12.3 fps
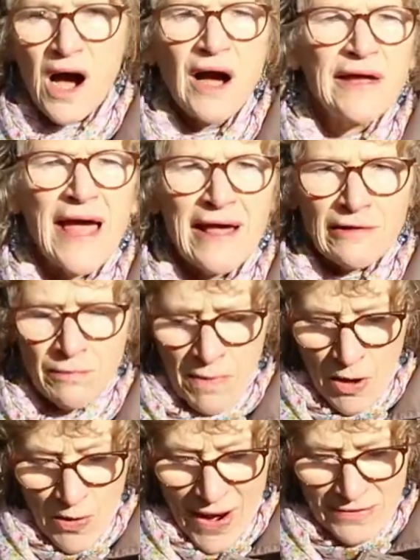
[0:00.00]
I
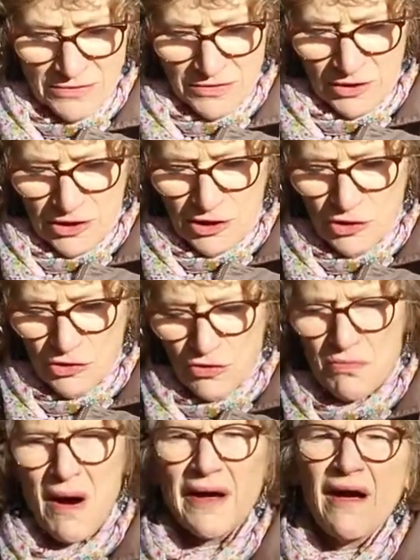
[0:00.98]
elbow out of the queue,
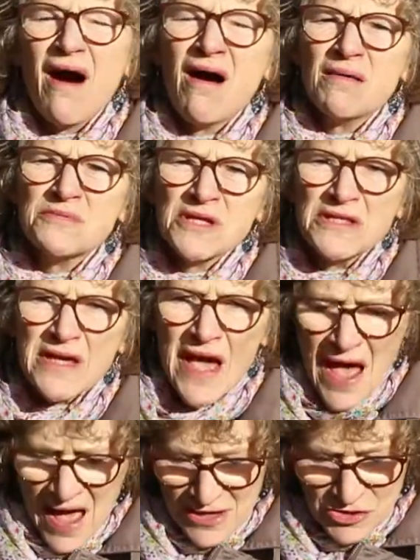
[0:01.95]
my arms in the
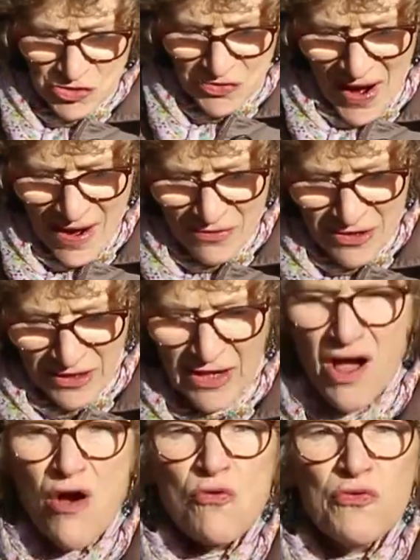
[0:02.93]
air, drowning,
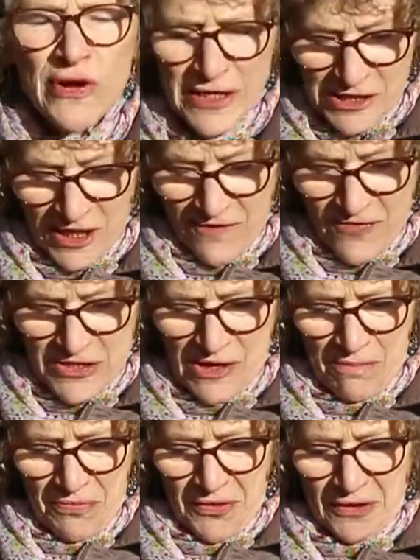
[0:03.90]
reaching for
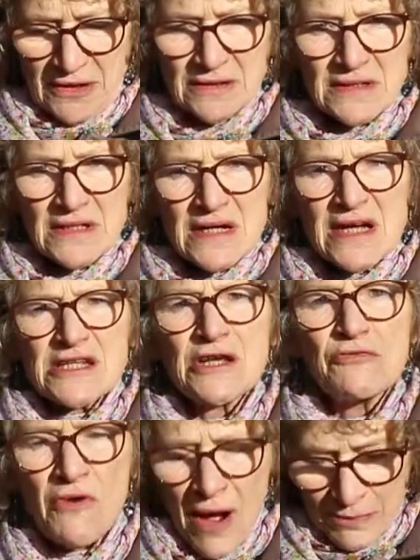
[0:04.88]
something. It
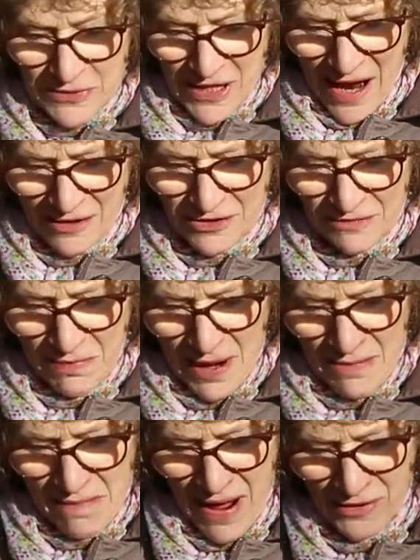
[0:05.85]
erupts out of
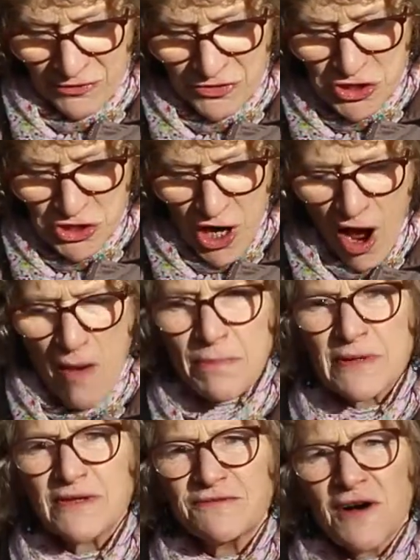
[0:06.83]
my mouth,
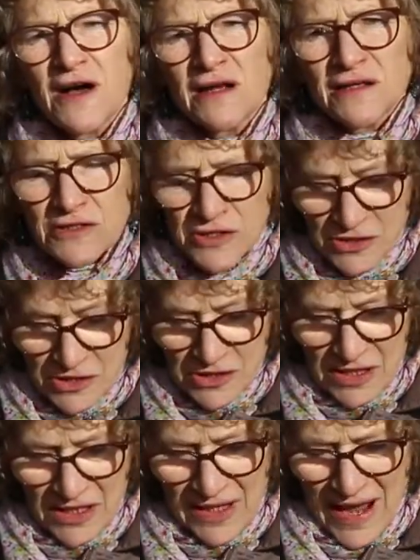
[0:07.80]
sharp and violent as
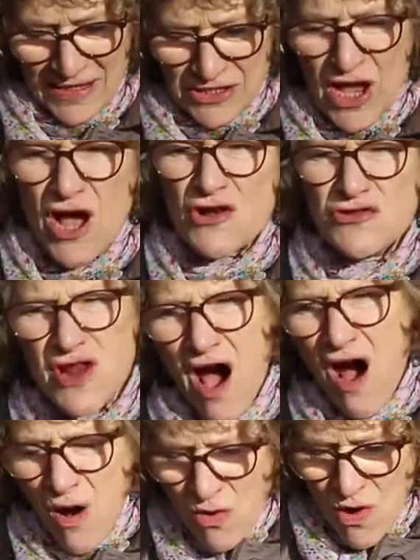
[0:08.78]
tear gas.
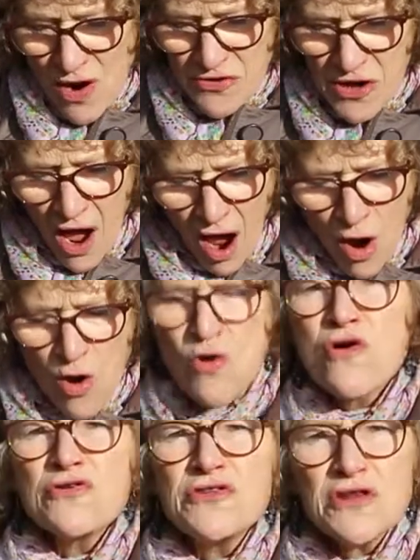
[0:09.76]
No,
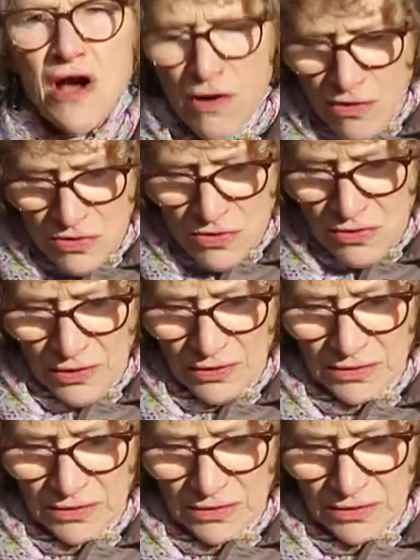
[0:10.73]
no, no!